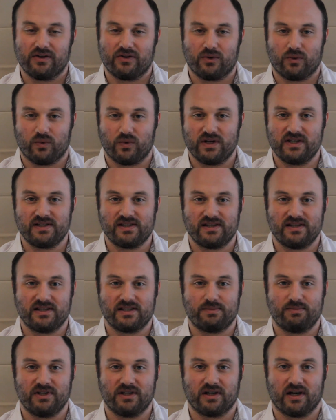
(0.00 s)
The reason
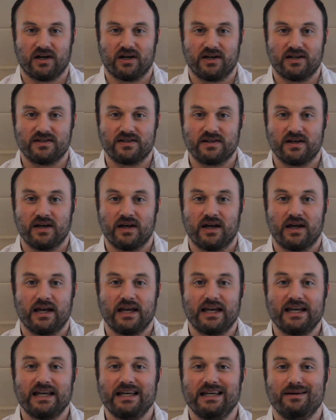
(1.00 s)
is because
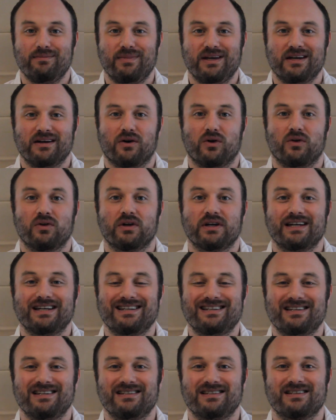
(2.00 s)
email
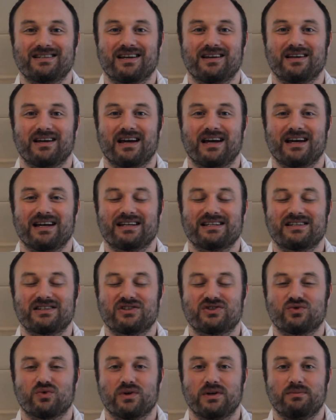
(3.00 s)
is
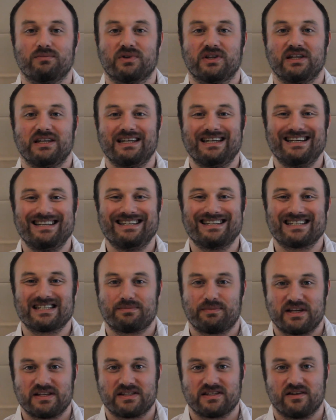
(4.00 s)
extremely
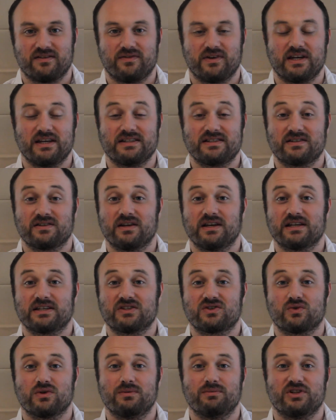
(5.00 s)
inexpensive. It's
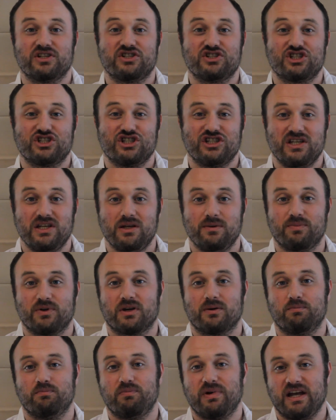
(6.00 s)
extremely cheap
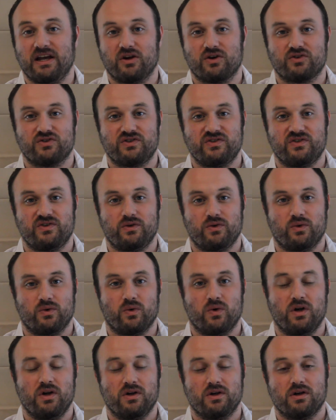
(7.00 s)
compared
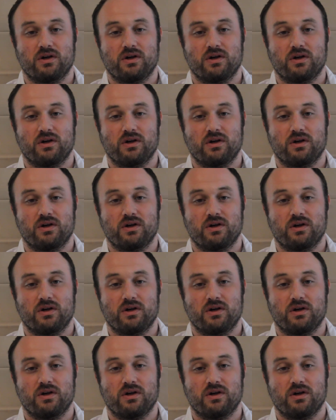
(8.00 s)
to,